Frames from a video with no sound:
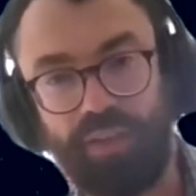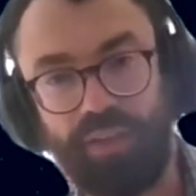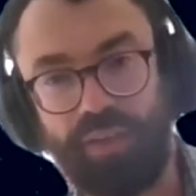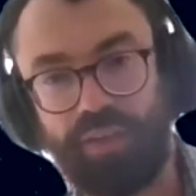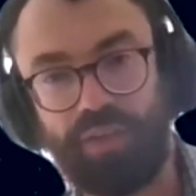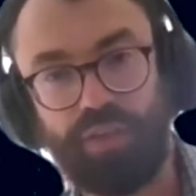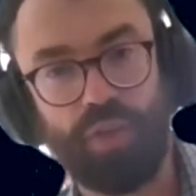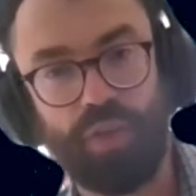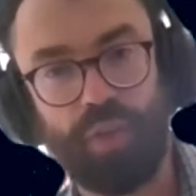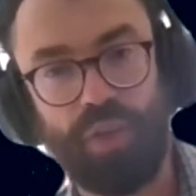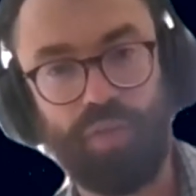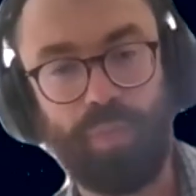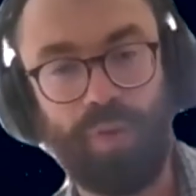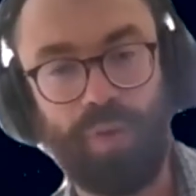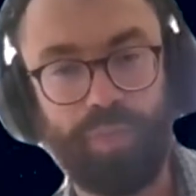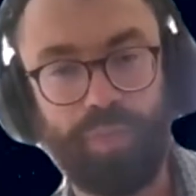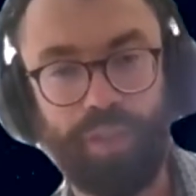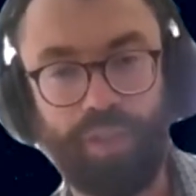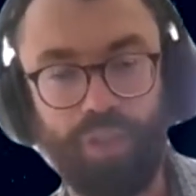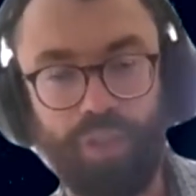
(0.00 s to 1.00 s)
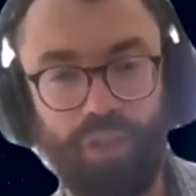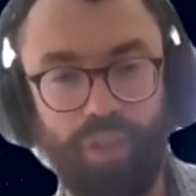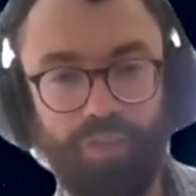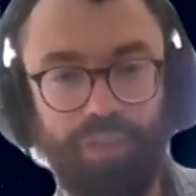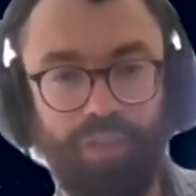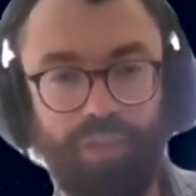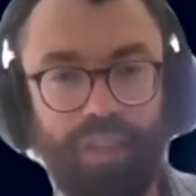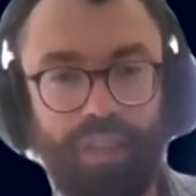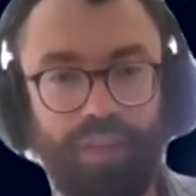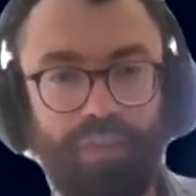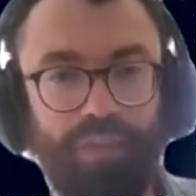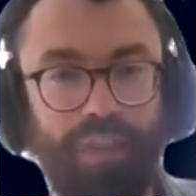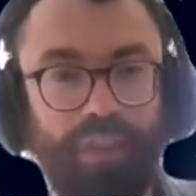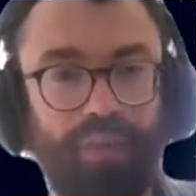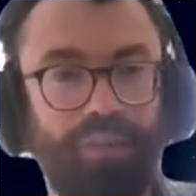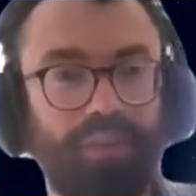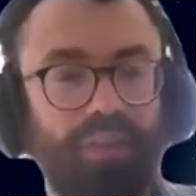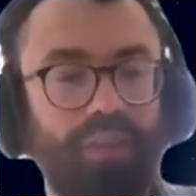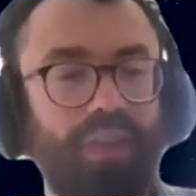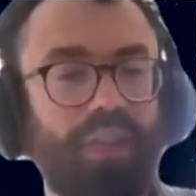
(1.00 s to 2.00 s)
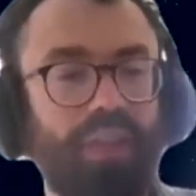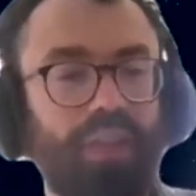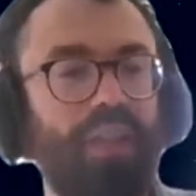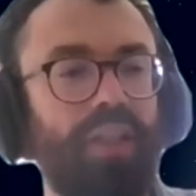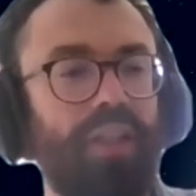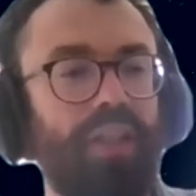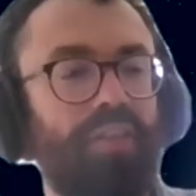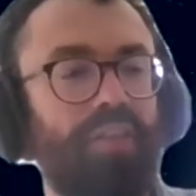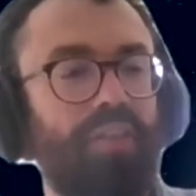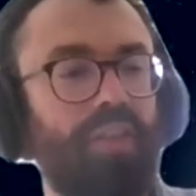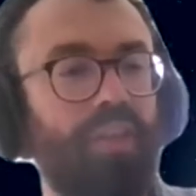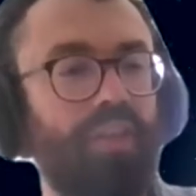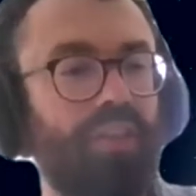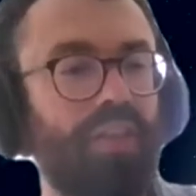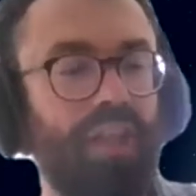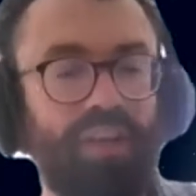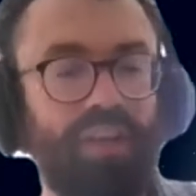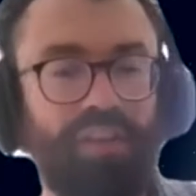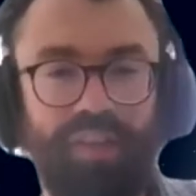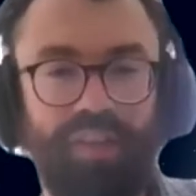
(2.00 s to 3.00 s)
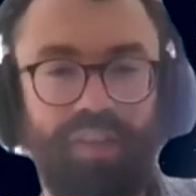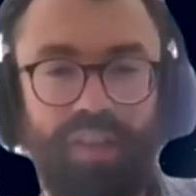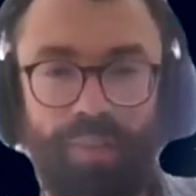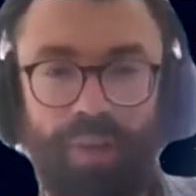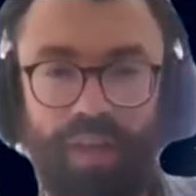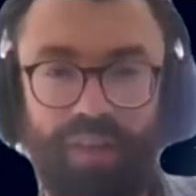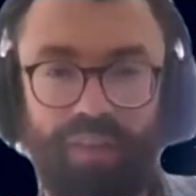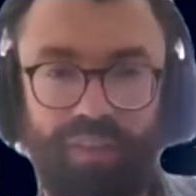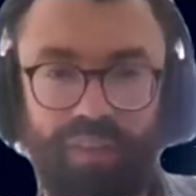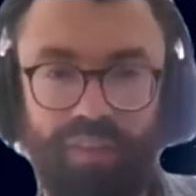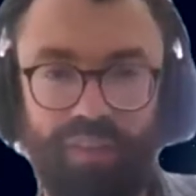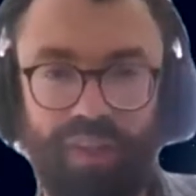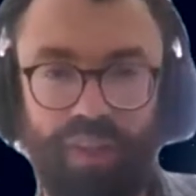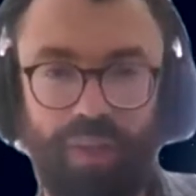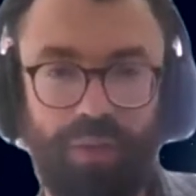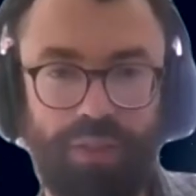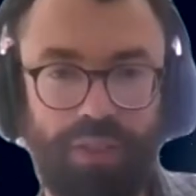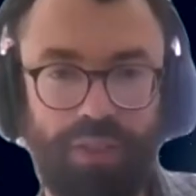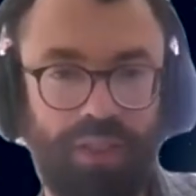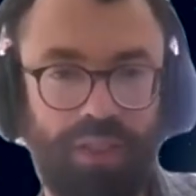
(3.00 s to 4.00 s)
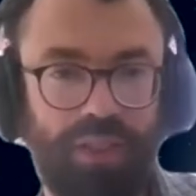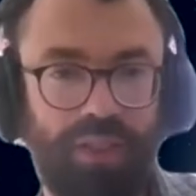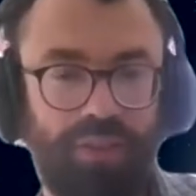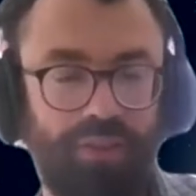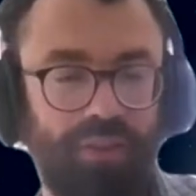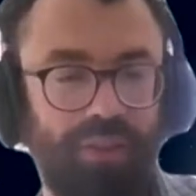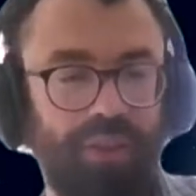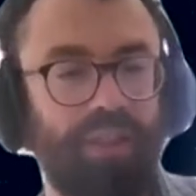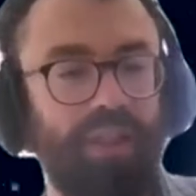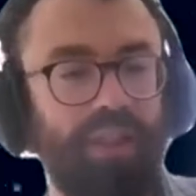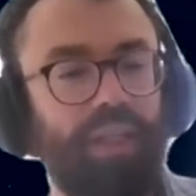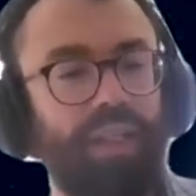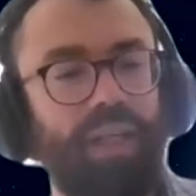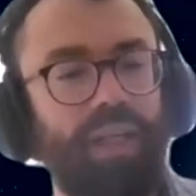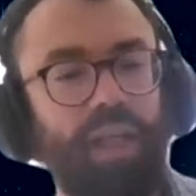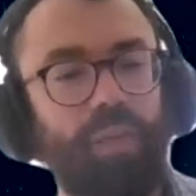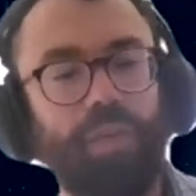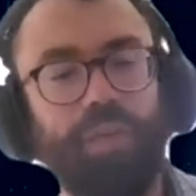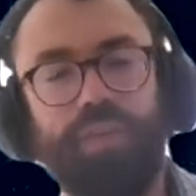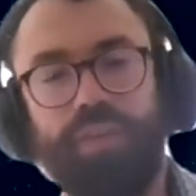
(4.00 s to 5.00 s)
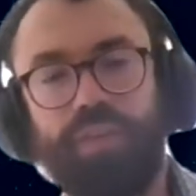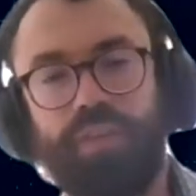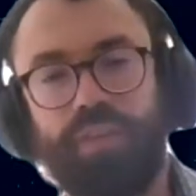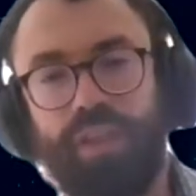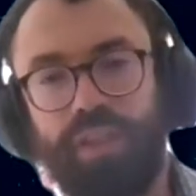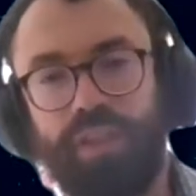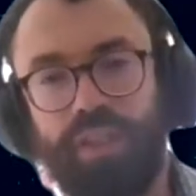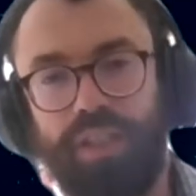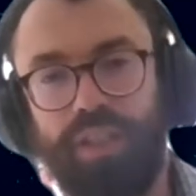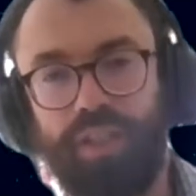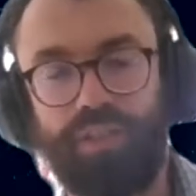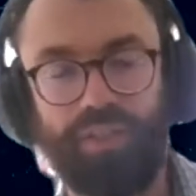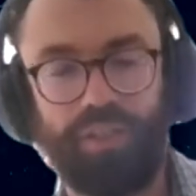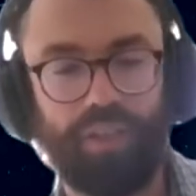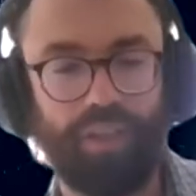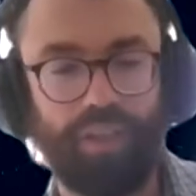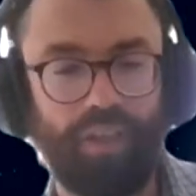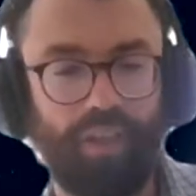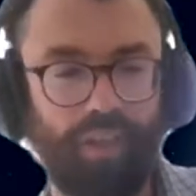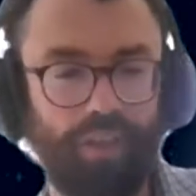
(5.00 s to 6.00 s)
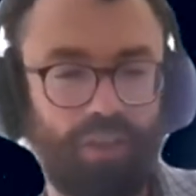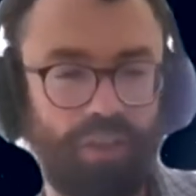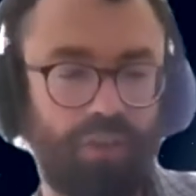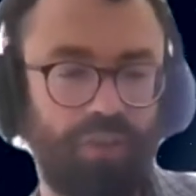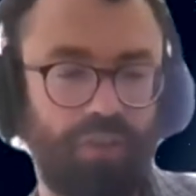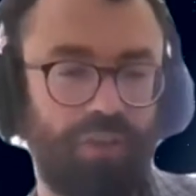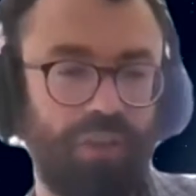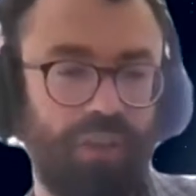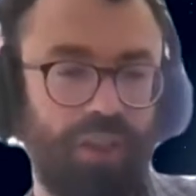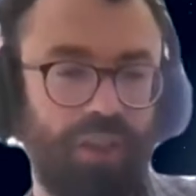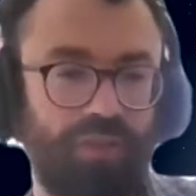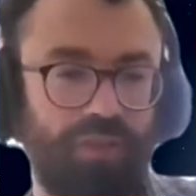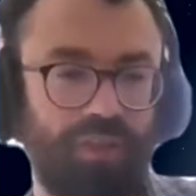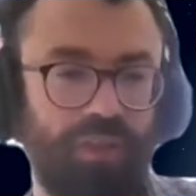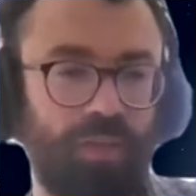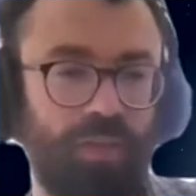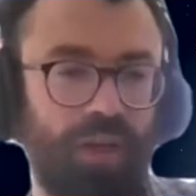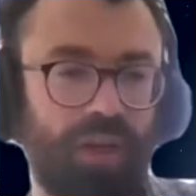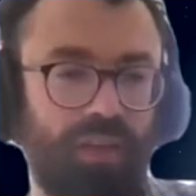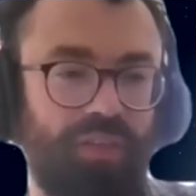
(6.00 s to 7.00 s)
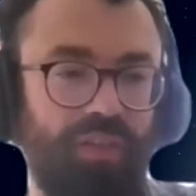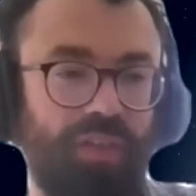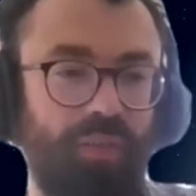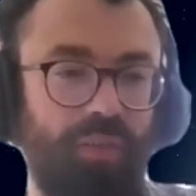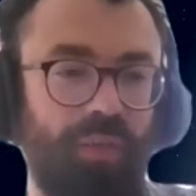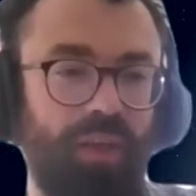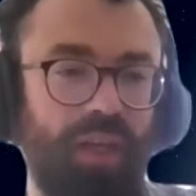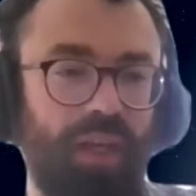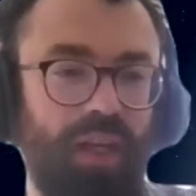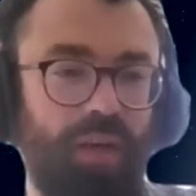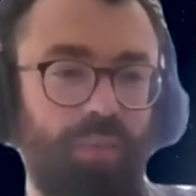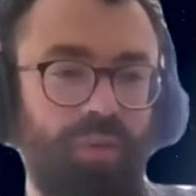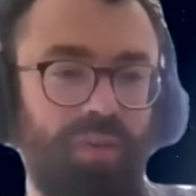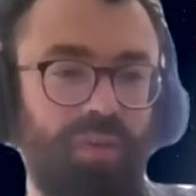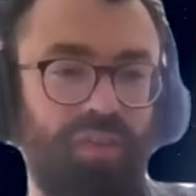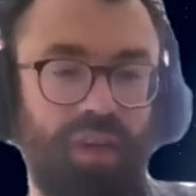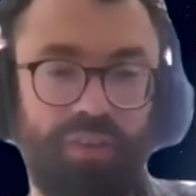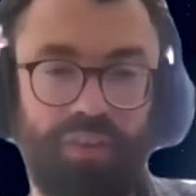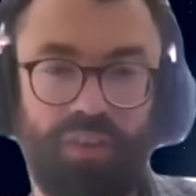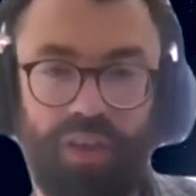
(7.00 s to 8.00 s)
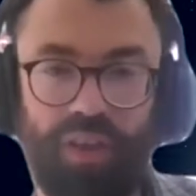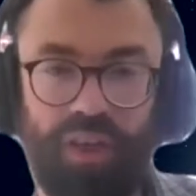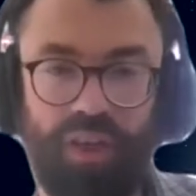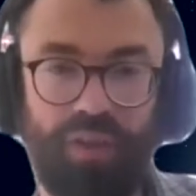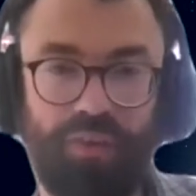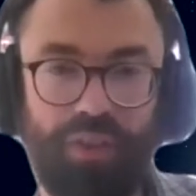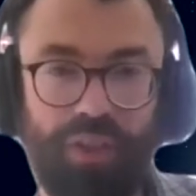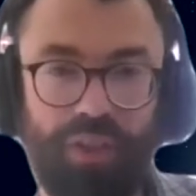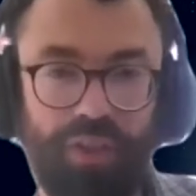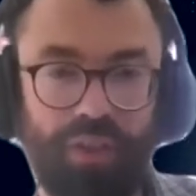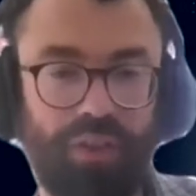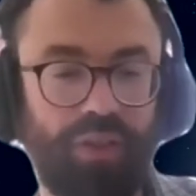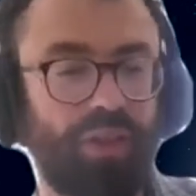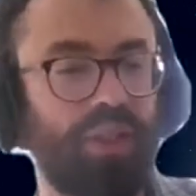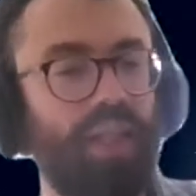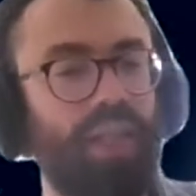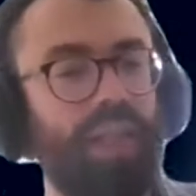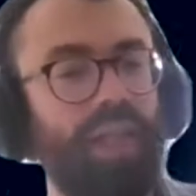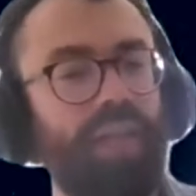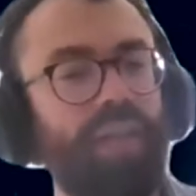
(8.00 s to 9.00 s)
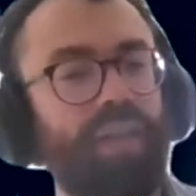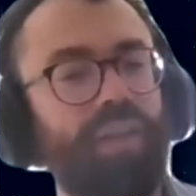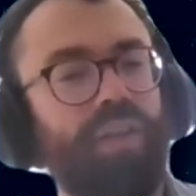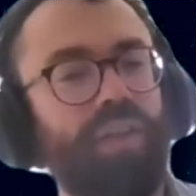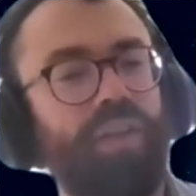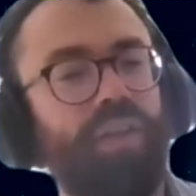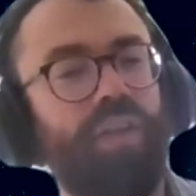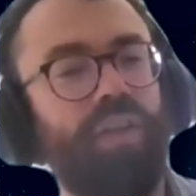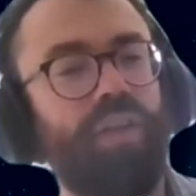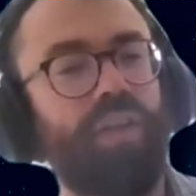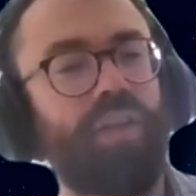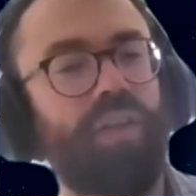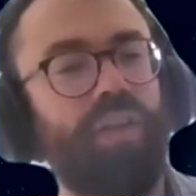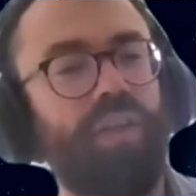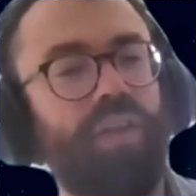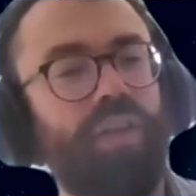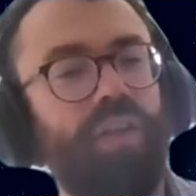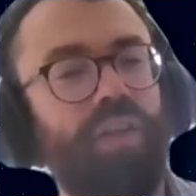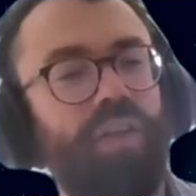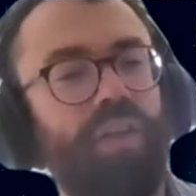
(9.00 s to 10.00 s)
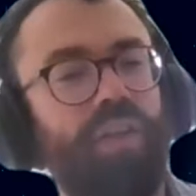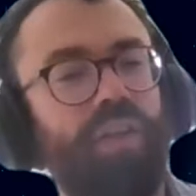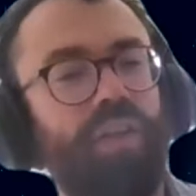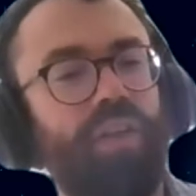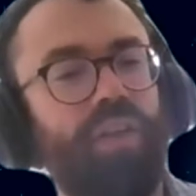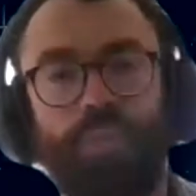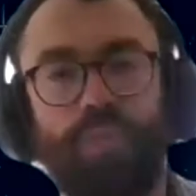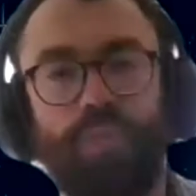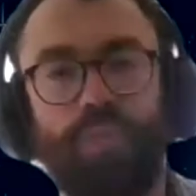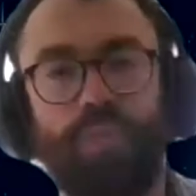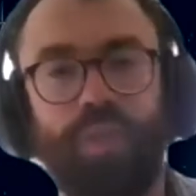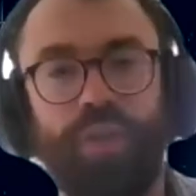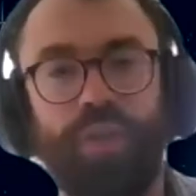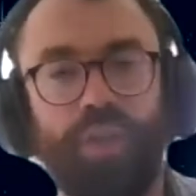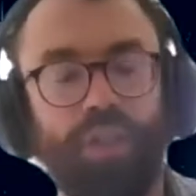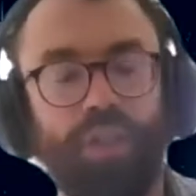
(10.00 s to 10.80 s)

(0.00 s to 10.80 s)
to whoever might be interested in listening. It's a chance to get feedback from your fellow attendees. And most excitingly, it's a chance to get feedback from Professor Irene Ung, the serial entrepreneur,